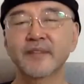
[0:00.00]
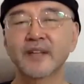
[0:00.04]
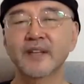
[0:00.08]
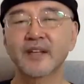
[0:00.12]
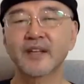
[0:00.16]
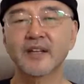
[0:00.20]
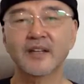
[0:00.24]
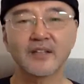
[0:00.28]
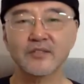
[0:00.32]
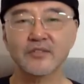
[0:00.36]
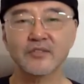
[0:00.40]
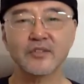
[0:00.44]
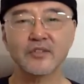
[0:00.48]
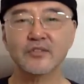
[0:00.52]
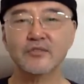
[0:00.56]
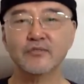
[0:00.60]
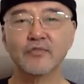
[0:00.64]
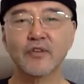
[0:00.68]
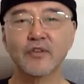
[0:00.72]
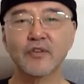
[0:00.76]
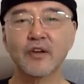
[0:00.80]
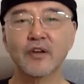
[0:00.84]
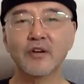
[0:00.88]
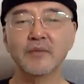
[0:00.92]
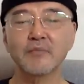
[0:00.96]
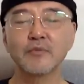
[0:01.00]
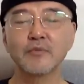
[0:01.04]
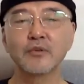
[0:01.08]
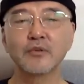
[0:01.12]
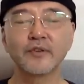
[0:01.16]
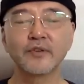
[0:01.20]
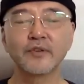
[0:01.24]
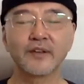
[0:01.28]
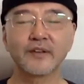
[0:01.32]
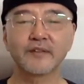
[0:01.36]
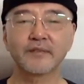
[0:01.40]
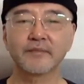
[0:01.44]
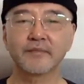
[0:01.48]
And it's just very
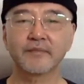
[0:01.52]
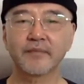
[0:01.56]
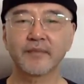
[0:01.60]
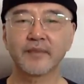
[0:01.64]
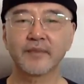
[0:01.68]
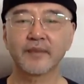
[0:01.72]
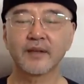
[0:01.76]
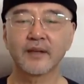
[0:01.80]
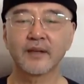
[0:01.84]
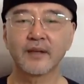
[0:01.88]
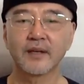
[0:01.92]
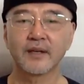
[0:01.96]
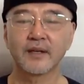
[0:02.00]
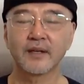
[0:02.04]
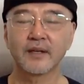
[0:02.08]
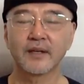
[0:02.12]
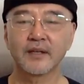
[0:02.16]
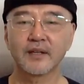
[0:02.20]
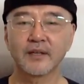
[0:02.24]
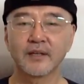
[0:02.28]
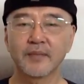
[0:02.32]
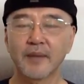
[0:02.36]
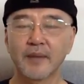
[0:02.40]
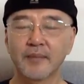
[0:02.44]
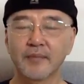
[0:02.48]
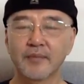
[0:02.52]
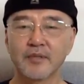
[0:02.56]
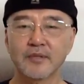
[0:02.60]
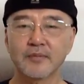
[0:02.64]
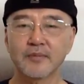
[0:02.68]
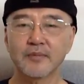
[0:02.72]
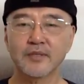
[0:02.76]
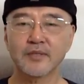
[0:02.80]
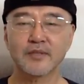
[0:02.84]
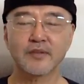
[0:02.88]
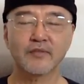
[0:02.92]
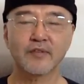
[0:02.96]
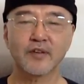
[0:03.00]
moving. The baptism
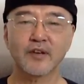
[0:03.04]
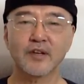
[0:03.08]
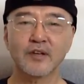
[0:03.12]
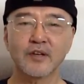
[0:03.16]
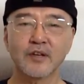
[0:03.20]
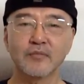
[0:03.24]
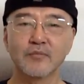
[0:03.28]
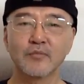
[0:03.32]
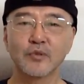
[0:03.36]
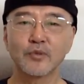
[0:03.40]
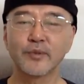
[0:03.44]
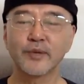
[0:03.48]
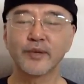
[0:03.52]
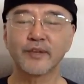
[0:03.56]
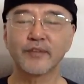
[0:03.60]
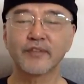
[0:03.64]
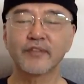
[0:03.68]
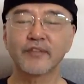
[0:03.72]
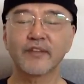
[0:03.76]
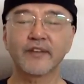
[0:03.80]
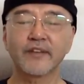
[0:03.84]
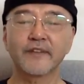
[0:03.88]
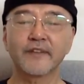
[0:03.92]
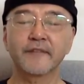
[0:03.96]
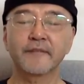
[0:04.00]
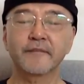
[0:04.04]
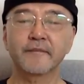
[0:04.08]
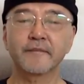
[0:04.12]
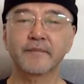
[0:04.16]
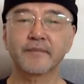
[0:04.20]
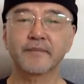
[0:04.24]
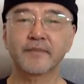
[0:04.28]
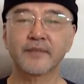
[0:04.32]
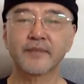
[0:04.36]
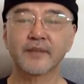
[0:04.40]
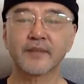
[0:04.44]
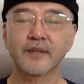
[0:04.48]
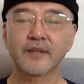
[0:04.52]
is a very moving thing
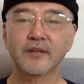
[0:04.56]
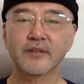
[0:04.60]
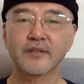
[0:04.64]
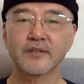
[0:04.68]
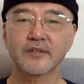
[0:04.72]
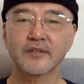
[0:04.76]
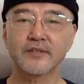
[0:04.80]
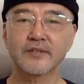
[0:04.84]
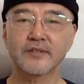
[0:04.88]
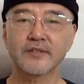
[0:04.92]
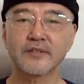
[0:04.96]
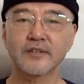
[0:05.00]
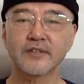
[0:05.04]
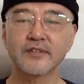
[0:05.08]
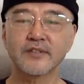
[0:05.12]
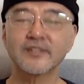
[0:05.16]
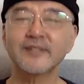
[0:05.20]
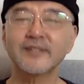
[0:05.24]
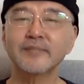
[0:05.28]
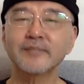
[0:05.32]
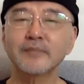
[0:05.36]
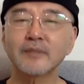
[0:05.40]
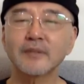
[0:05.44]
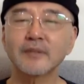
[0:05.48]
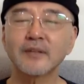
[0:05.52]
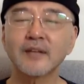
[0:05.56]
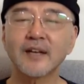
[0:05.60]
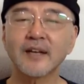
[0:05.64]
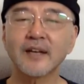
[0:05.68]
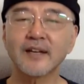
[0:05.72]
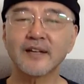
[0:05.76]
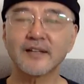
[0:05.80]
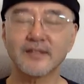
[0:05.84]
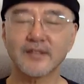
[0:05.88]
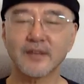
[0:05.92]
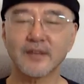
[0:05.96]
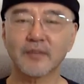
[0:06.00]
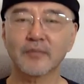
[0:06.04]
because it
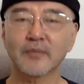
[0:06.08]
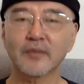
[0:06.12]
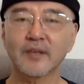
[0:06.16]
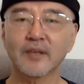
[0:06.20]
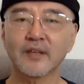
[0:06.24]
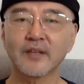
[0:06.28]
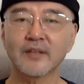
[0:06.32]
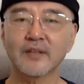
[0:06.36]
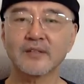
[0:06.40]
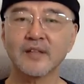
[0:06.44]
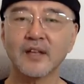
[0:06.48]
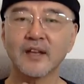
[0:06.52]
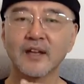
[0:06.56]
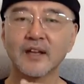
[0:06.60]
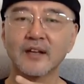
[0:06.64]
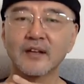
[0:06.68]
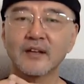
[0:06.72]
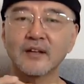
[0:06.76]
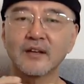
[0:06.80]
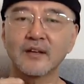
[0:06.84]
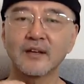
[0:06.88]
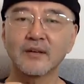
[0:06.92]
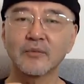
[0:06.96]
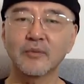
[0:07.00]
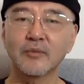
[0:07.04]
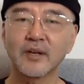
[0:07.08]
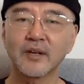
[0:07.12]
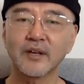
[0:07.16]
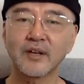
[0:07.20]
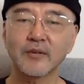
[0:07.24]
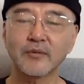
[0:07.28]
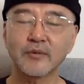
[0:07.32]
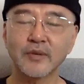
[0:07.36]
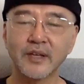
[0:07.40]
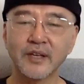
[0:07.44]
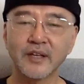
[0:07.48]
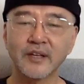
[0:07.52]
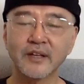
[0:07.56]
symbolizes something. It's like a
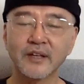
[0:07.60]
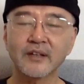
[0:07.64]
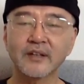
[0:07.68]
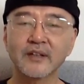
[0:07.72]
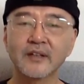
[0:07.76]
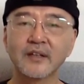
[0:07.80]
wedding ring.